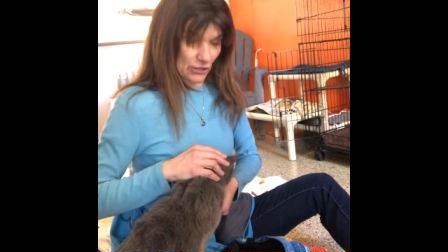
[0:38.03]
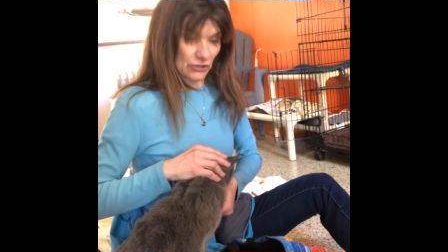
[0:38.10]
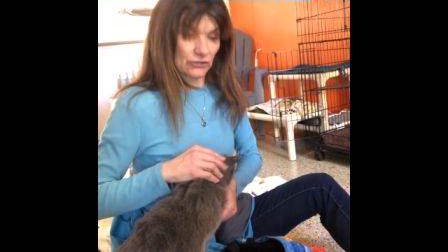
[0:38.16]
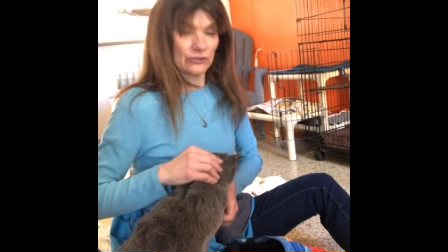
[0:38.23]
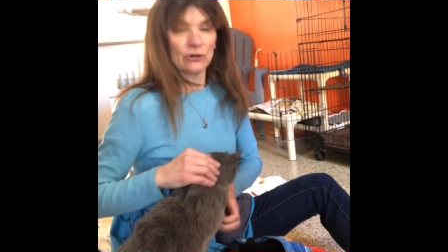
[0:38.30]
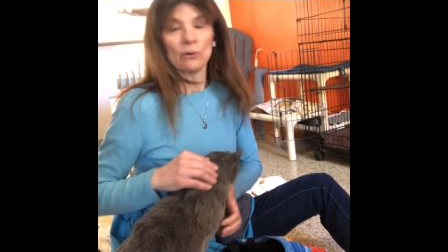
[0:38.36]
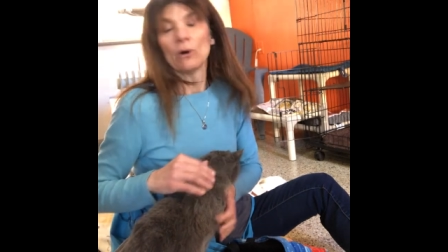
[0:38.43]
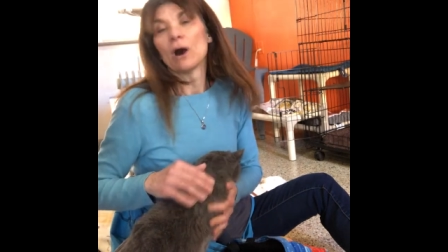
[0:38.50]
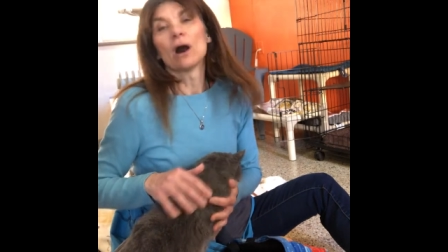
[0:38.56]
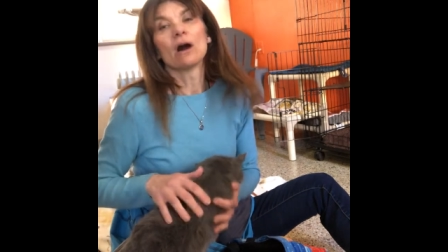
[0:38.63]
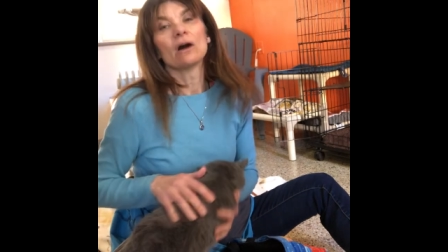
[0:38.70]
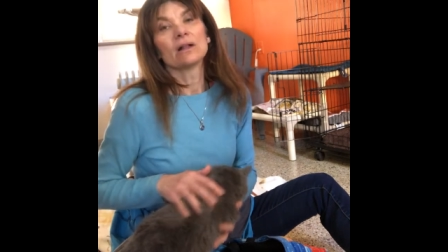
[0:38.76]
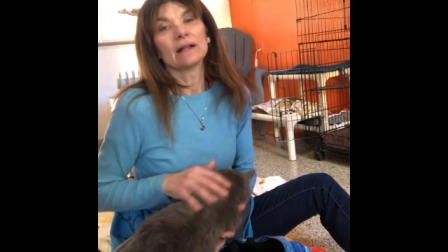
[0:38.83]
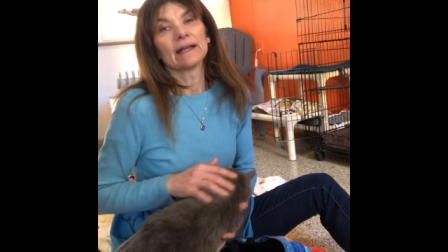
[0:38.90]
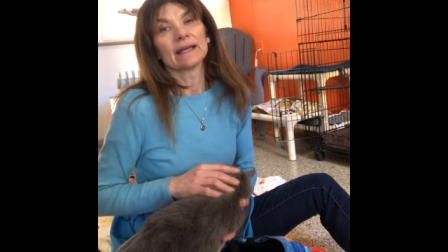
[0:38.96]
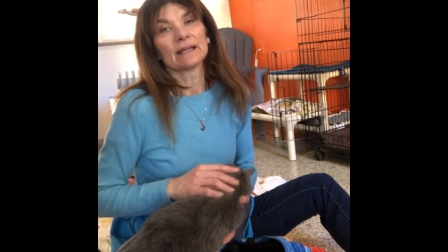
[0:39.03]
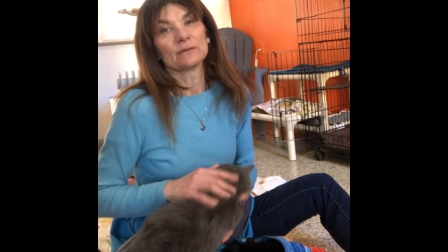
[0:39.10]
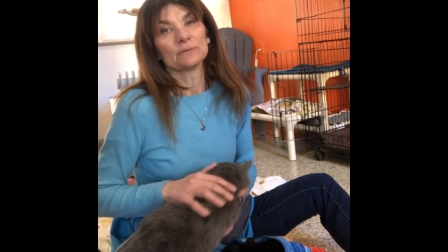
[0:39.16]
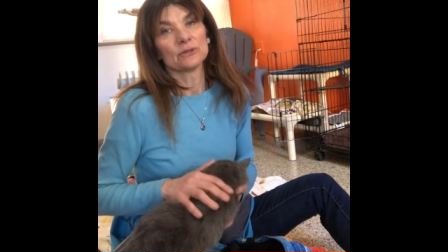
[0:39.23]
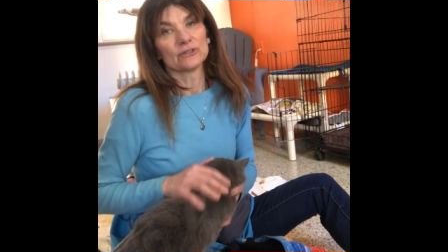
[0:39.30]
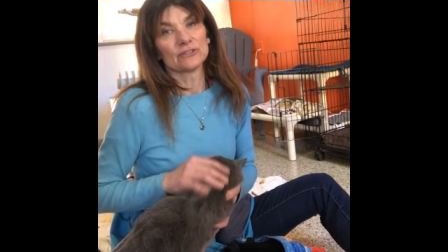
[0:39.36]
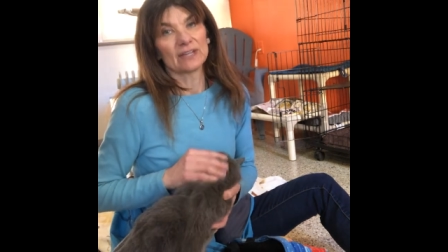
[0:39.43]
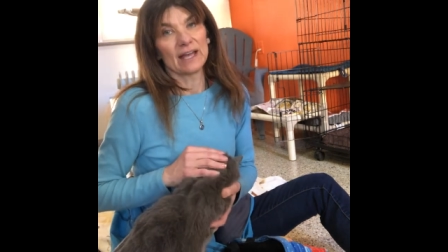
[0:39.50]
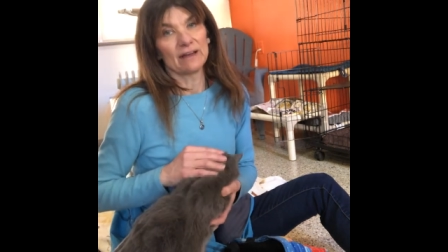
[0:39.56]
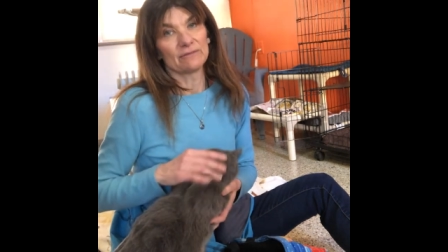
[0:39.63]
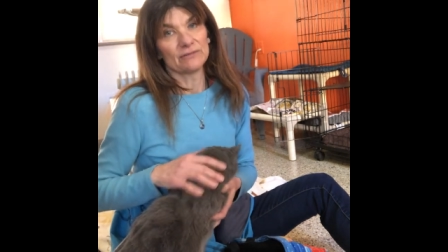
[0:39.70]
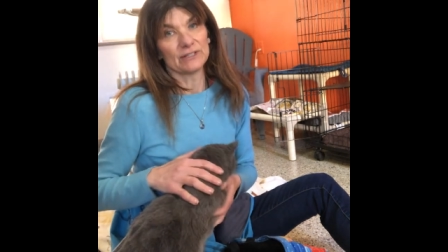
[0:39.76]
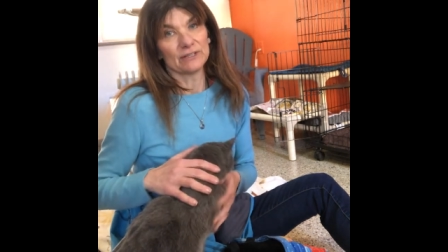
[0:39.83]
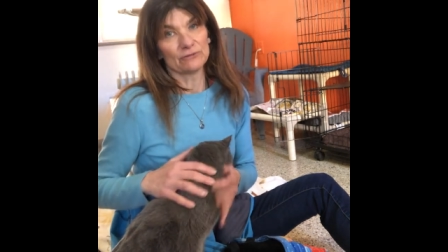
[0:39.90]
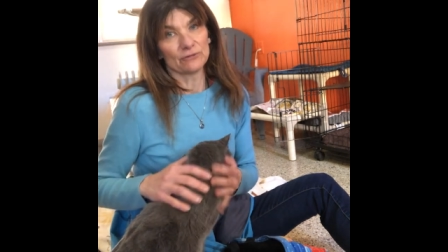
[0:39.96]
So all animals
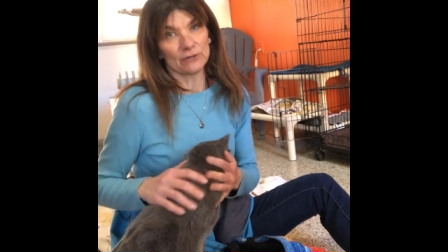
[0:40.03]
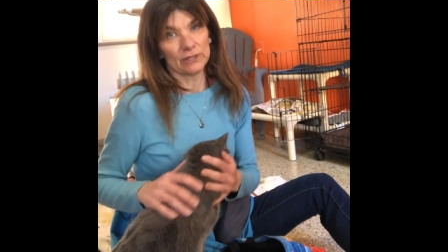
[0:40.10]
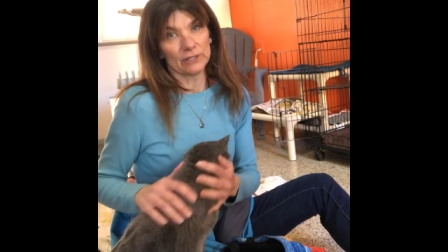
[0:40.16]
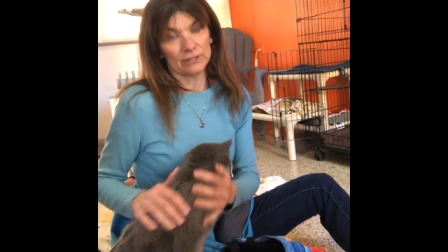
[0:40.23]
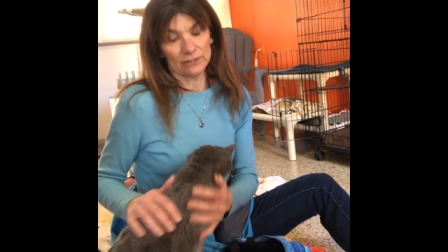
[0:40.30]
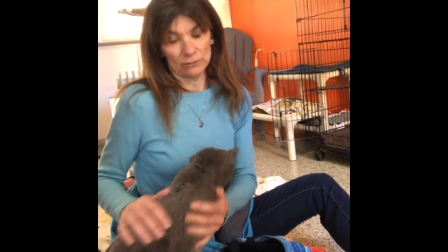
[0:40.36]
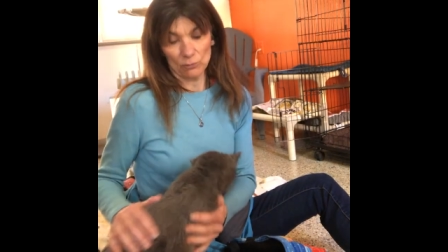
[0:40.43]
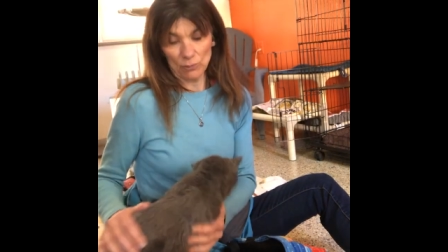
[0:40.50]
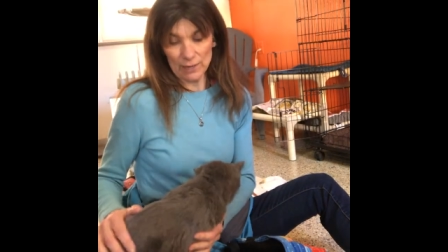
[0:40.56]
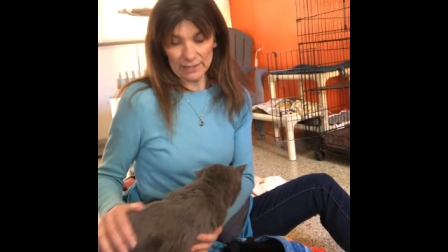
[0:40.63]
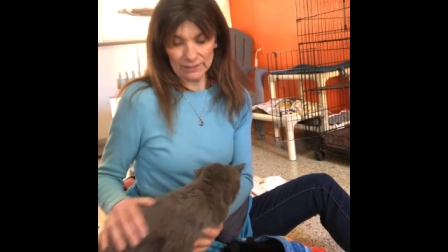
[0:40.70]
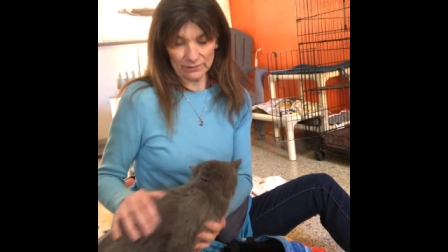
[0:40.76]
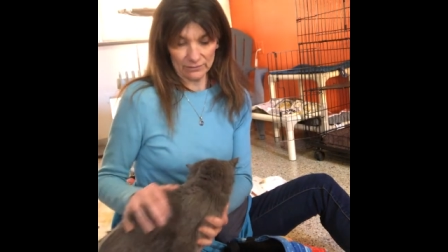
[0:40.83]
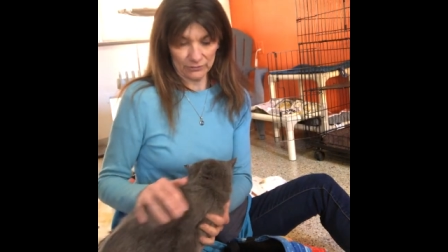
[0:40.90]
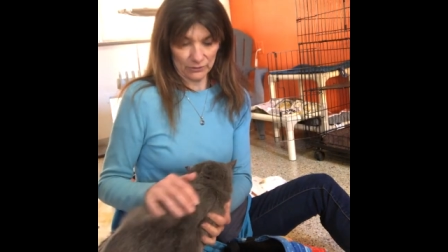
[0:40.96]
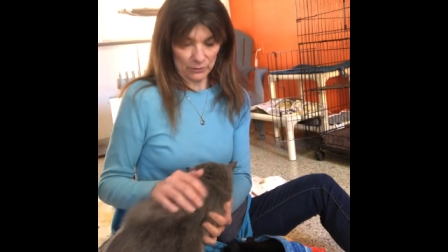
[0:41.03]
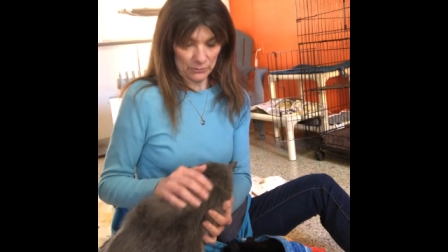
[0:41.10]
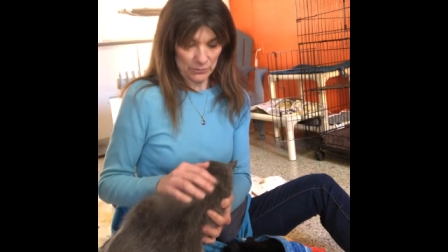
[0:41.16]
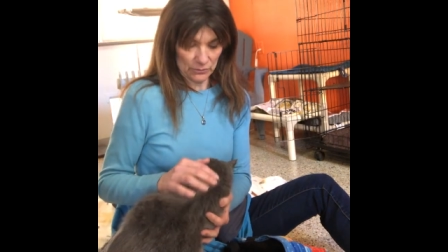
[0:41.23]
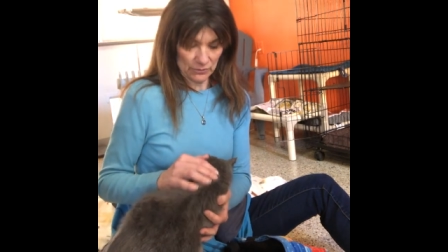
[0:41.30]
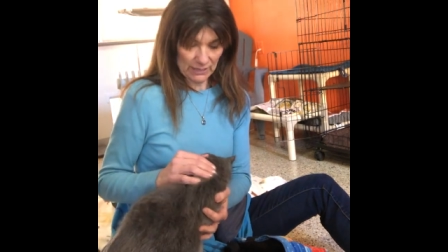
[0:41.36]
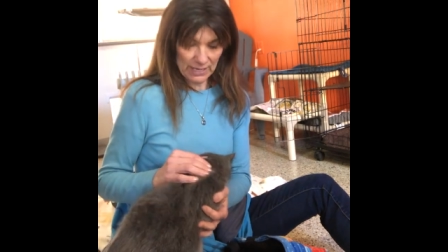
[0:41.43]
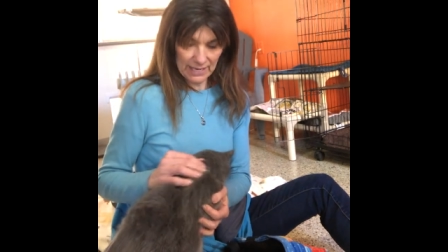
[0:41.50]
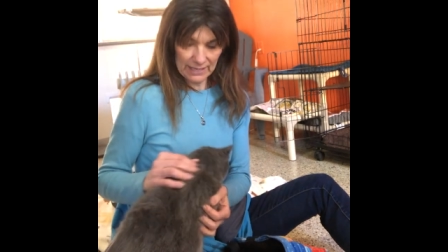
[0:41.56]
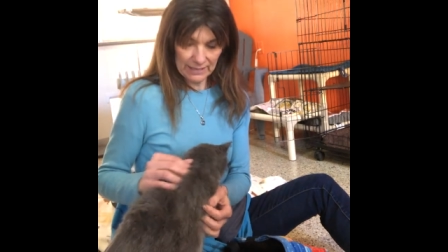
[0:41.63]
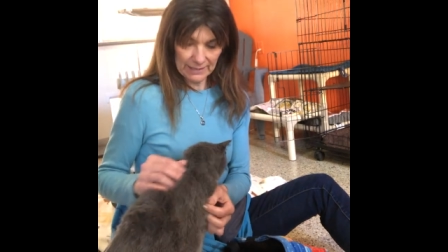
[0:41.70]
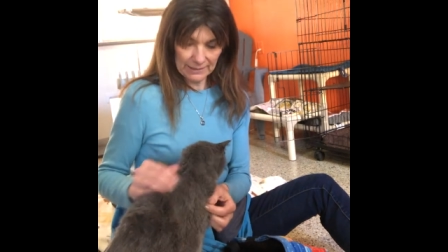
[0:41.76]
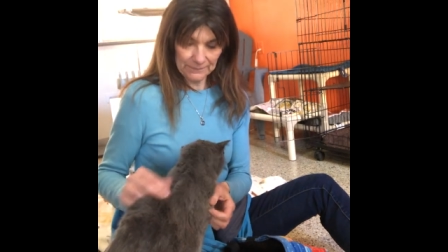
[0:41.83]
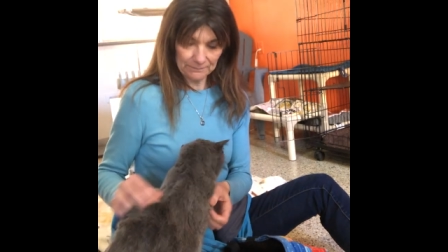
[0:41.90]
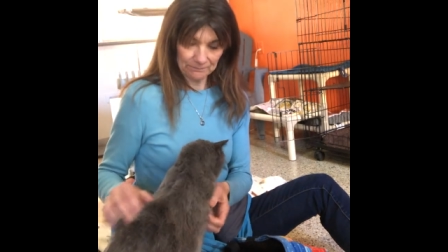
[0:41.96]
have different ways of
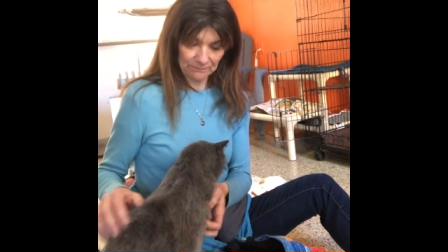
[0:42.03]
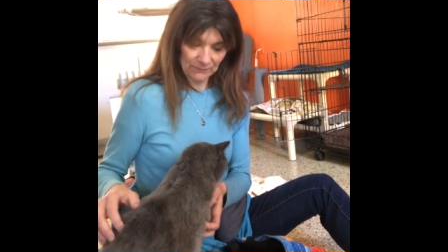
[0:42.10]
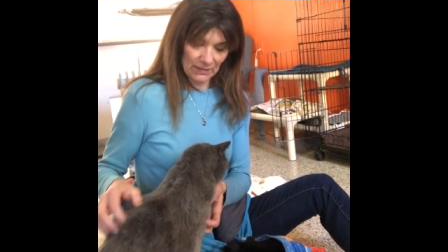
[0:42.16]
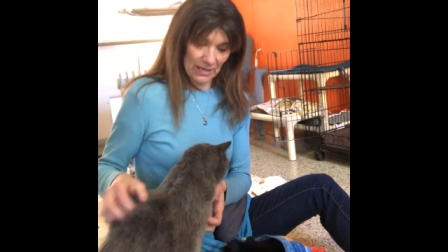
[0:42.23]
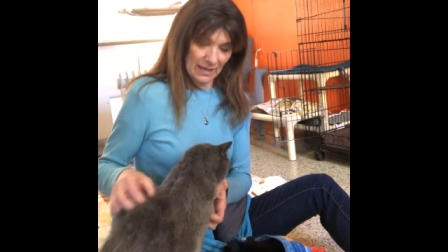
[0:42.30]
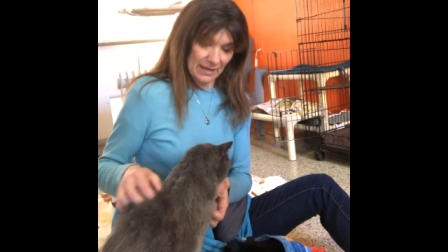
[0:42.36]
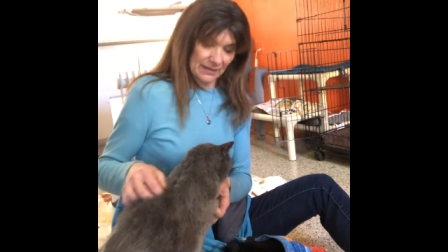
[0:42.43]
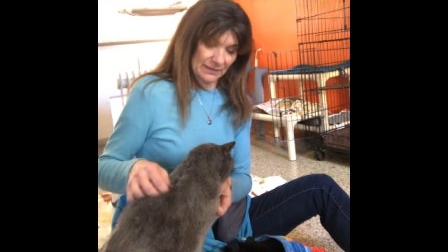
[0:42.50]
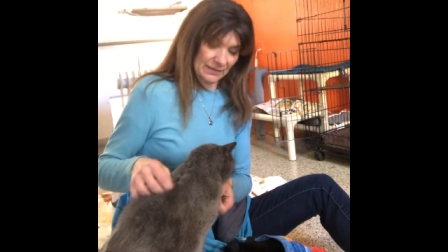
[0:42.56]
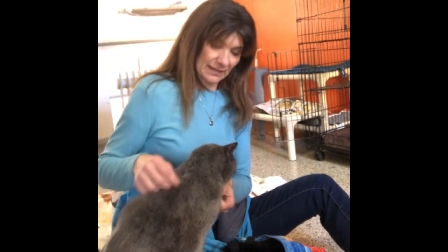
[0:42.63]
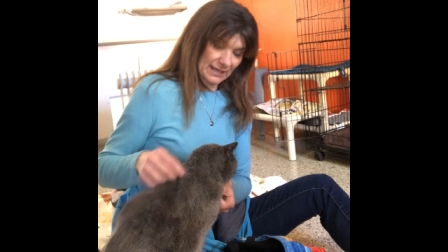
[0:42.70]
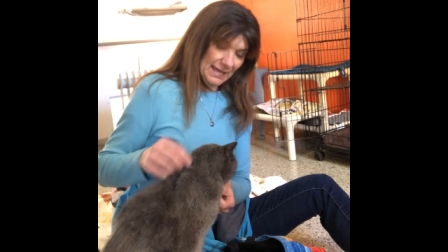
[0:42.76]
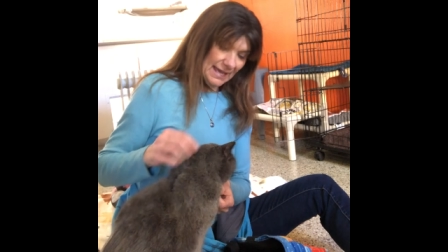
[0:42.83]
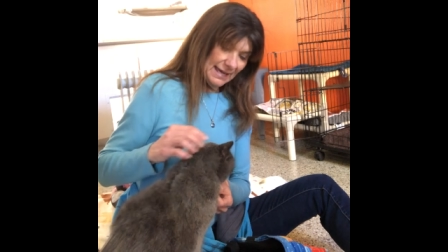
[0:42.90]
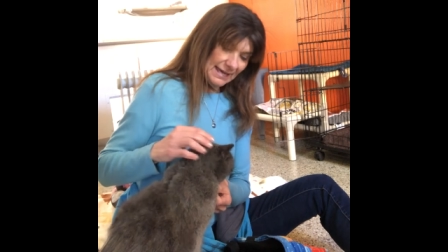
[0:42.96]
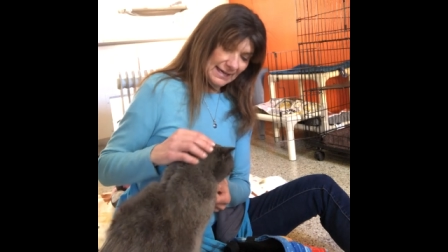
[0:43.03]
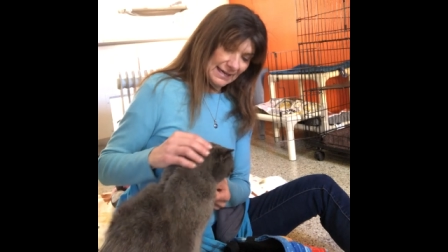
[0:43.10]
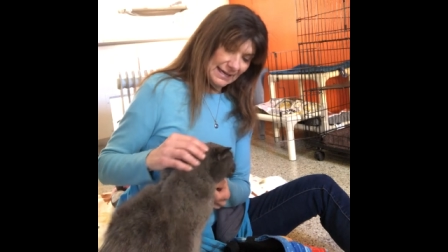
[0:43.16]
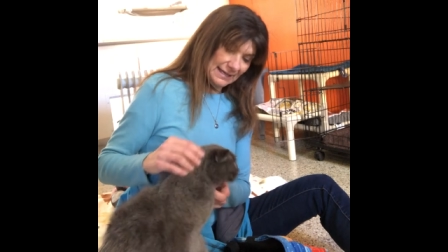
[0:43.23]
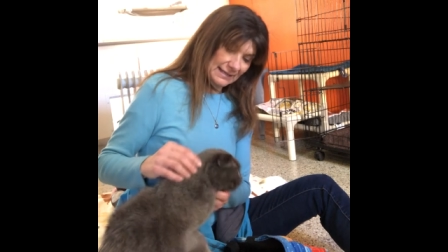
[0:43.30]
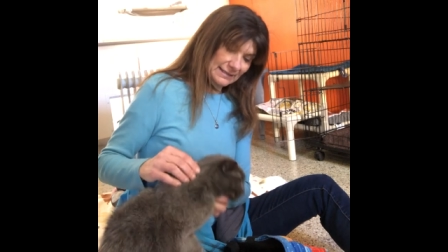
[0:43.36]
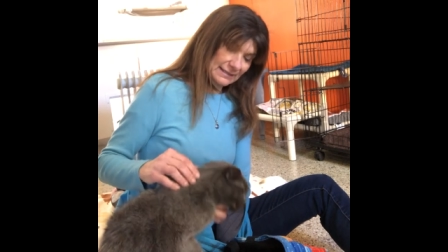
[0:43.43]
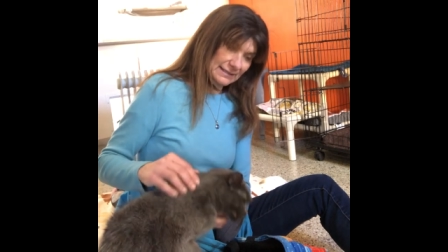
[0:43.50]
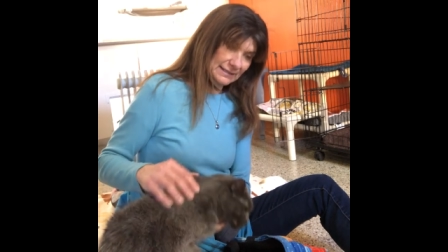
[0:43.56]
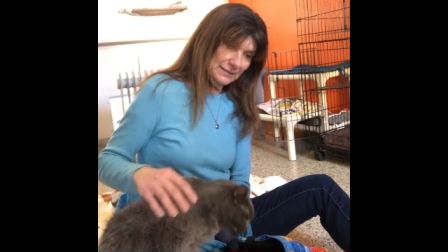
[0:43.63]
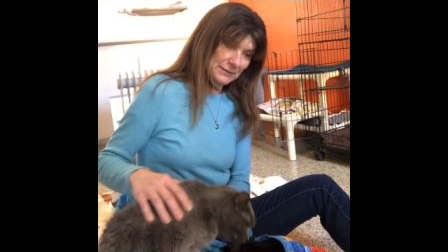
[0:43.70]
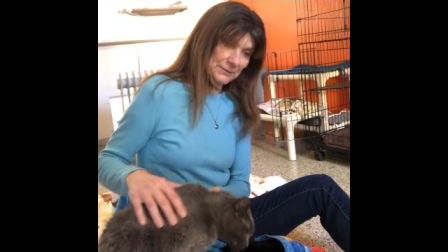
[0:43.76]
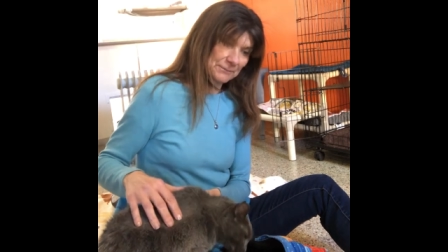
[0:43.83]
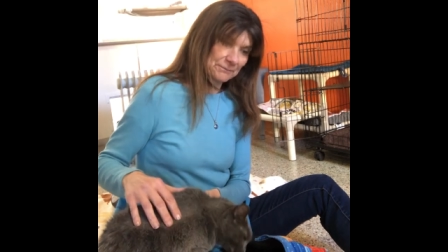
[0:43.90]
communicating. The cats,